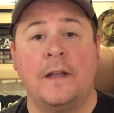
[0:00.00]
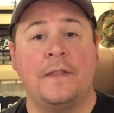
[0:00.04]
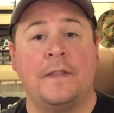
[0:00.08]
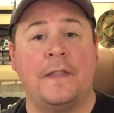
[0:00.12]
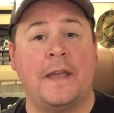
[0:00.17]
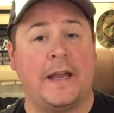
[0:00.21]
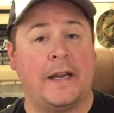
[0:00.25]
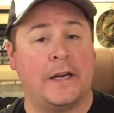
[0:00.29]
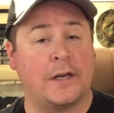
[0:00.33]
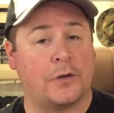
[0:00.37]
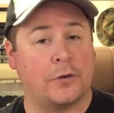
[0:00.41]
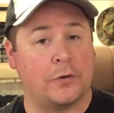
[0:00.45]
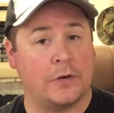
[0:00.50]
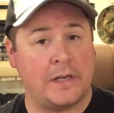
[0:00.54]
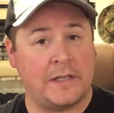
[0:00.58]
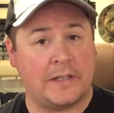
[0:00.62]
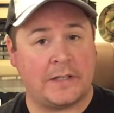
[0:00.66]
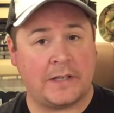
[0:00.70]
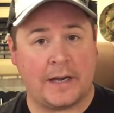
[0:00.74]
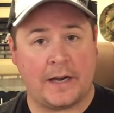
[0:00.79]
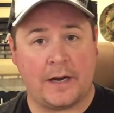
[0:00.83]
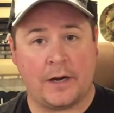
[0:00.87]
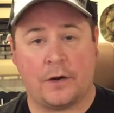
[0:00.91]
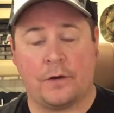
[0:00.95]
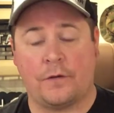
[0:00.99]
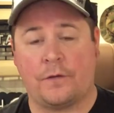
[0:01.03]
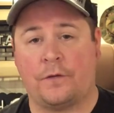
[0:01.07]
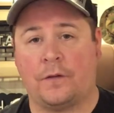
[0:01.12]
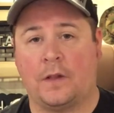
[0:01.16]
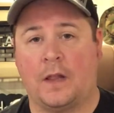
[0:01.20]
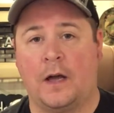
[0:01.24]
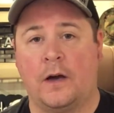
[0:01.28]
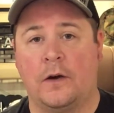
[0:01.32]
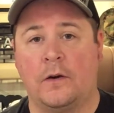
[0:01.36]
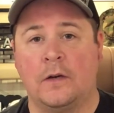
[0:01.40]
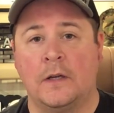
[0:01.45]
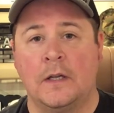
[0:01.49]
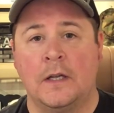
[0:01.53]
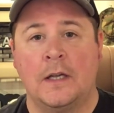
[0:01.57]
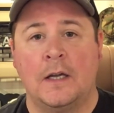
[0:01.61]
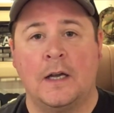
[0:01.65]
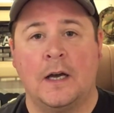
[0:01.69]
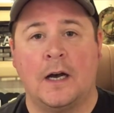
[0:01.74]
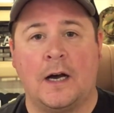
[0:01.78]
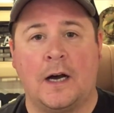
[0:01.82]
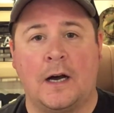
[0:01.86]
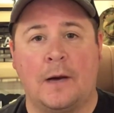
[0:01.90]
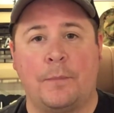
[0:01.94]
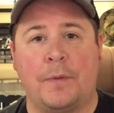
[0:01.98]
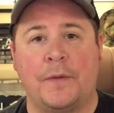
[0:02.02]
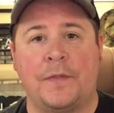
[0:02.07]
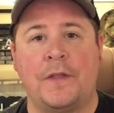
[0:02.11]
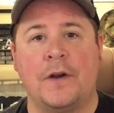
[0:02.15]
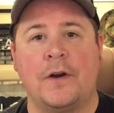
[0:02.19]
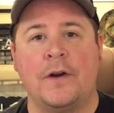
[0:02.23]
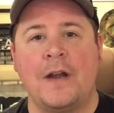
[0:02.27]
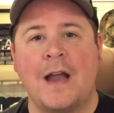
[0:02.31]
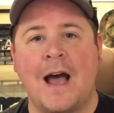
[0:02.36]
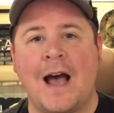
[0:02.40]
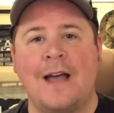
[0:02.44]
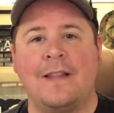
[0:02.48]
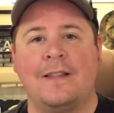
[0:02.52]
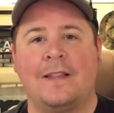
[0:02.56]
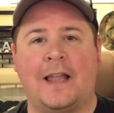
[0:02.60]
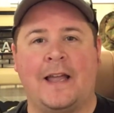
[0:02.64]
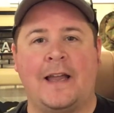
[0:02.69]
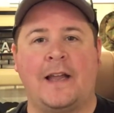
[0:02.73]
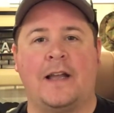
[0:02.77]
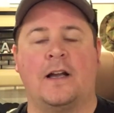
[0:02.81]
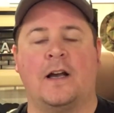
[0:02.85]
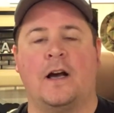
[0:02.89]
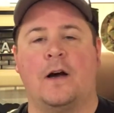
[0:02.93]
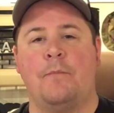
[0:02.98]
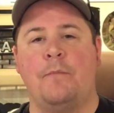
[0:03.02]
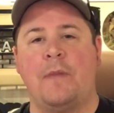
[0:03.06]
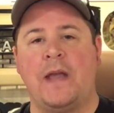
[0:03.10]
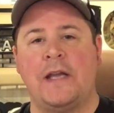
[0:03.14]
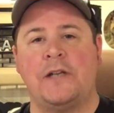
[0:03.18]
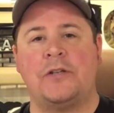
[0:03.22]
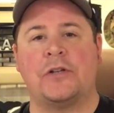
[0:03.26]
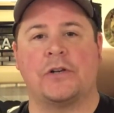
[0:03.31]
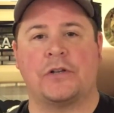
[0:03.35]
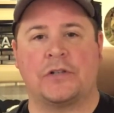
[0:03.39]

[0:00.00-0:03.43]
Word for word: They increase airflow, uh, but they're not like a major